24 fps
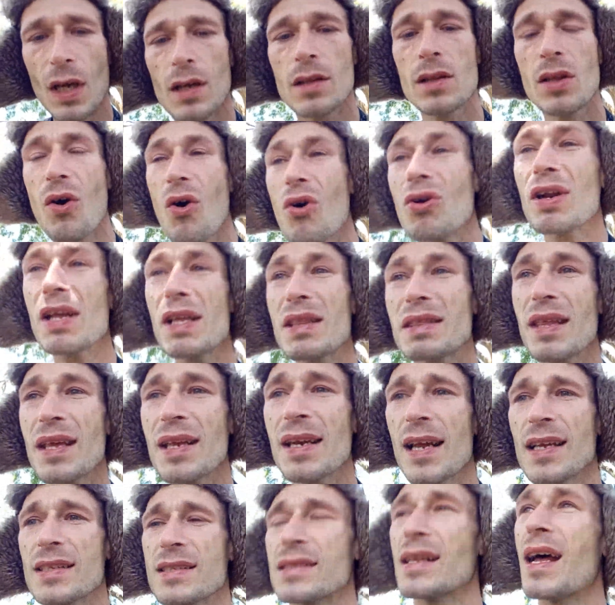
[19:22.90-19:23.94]
The
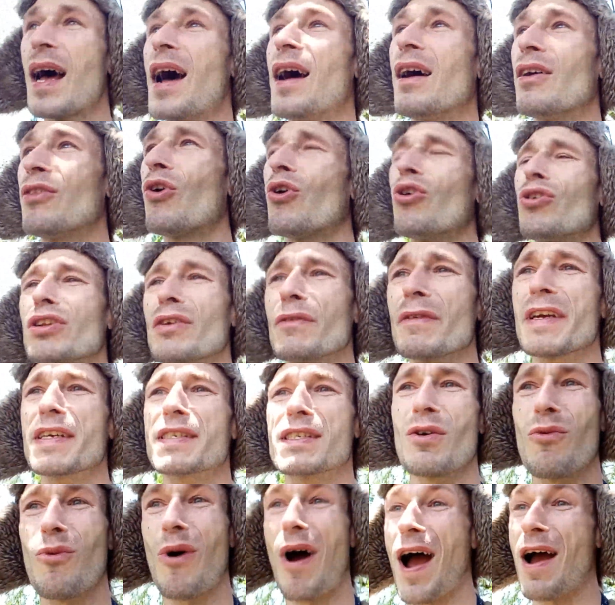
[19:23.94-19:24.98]
only
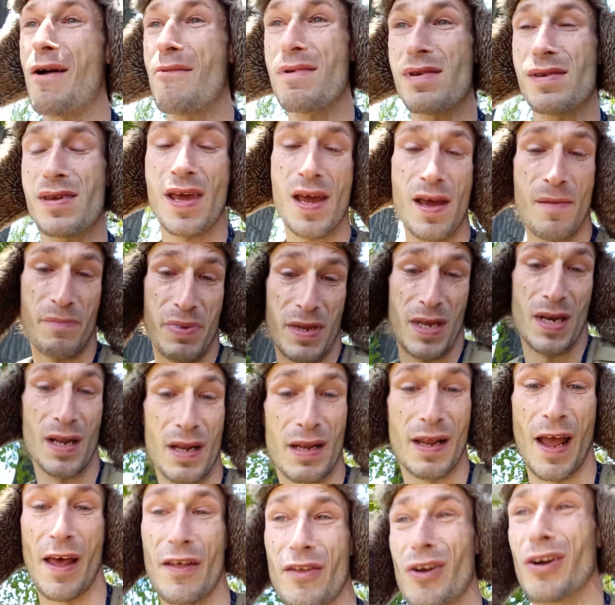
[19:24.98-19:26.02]
reason why we can't be
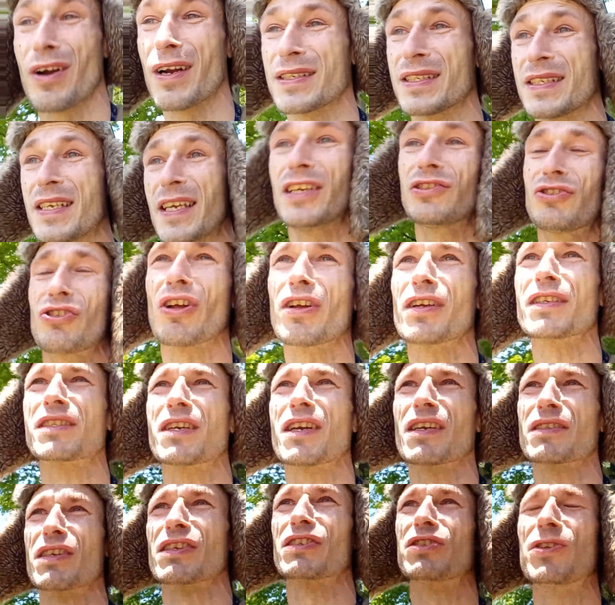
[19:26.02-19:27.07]
together or see each other is
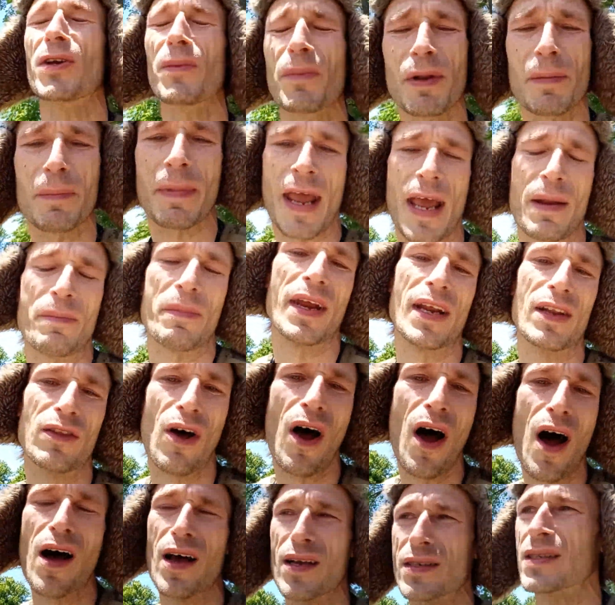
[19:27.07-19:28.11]
because of stupid man-made
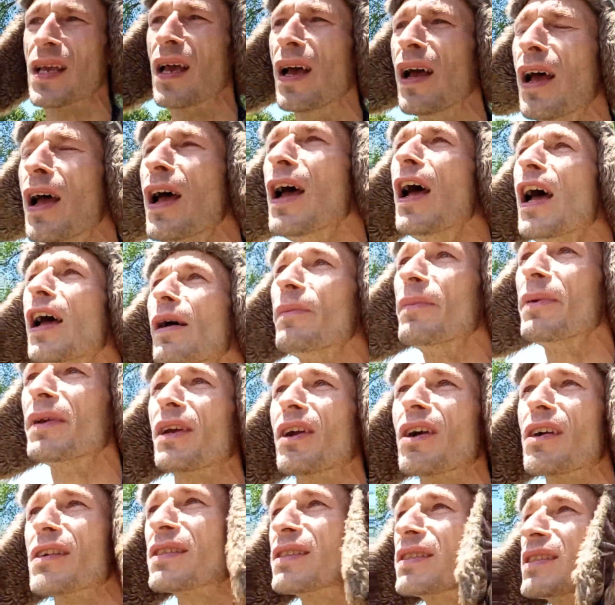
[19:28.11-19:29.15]
laws.
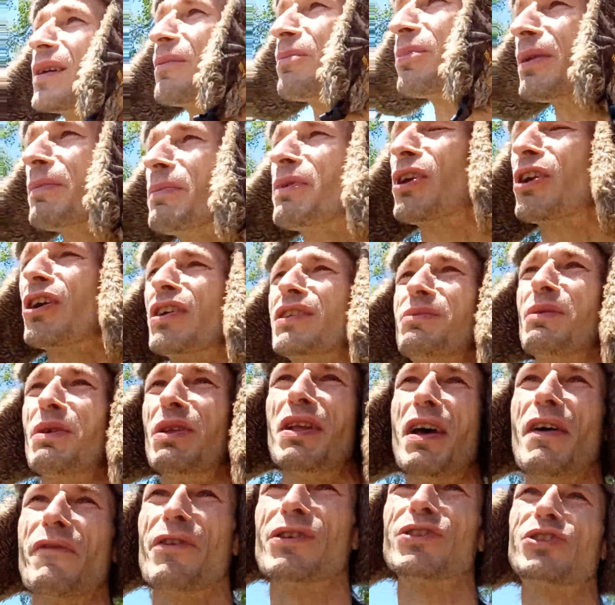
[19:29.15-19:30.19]
Simply because we
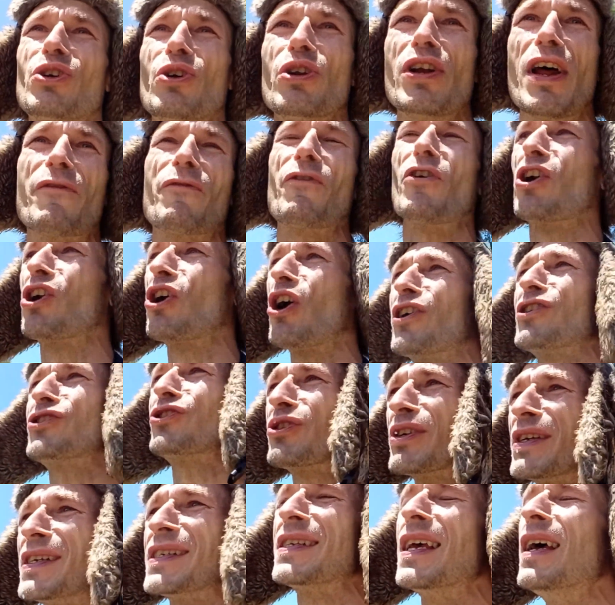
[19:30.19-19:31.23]
live in two different
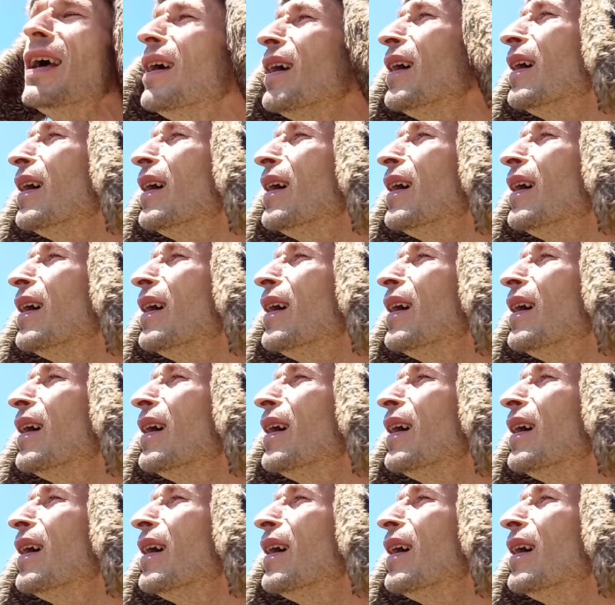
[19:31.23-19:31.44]
countries.